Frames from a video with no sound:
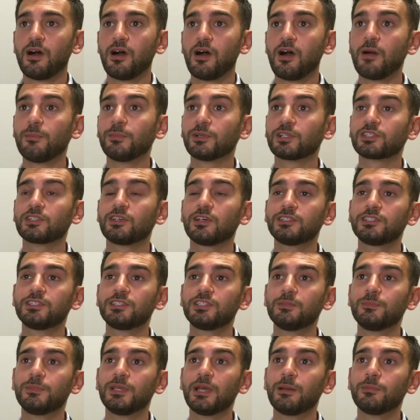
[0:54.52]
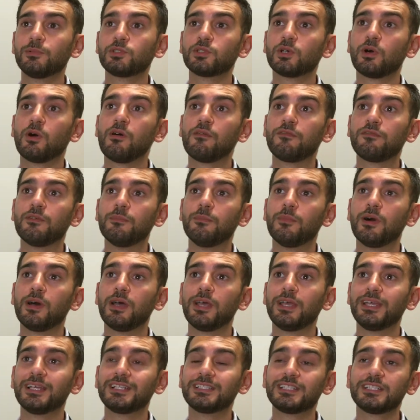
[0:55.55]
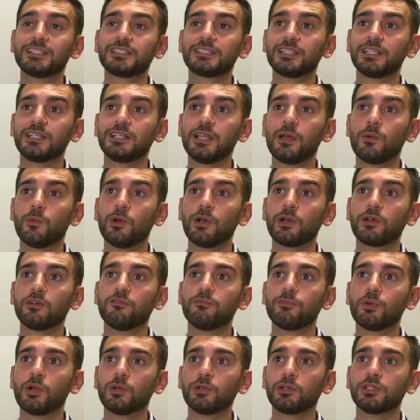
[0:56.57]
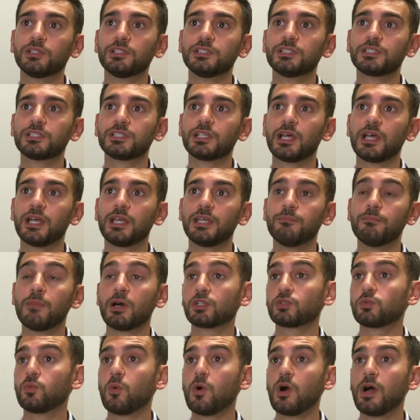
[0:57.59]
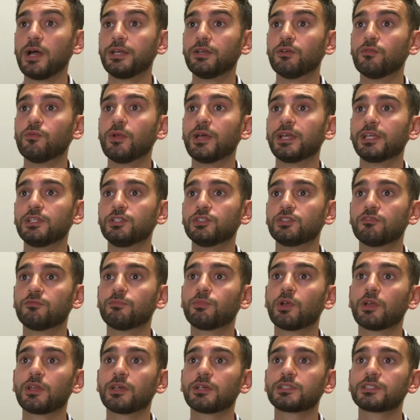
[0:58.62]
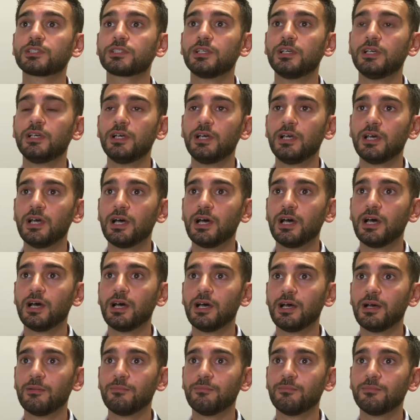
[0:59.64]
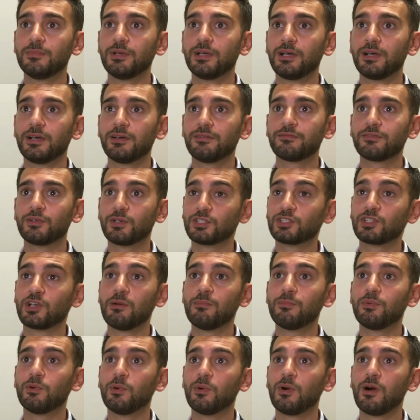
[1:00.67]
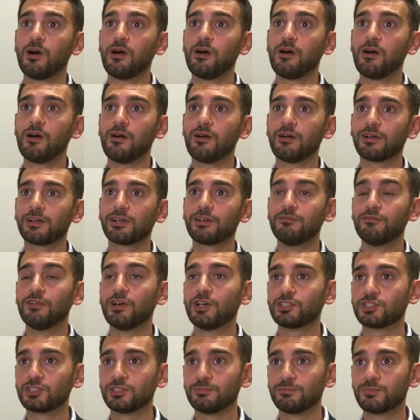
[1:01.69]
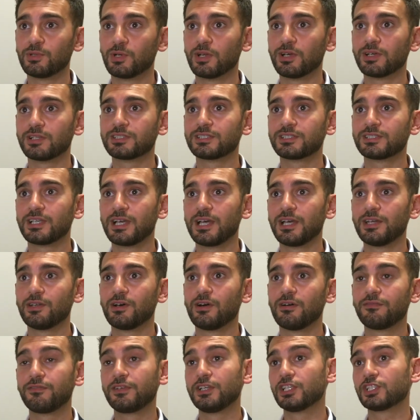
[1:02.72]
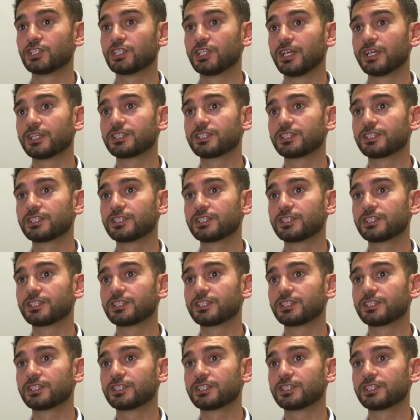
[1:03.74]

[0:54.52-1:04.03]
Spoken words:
I'm excited to be able to offer my existing network of brokers a much wider range of products. For example, our conversion products and our finish and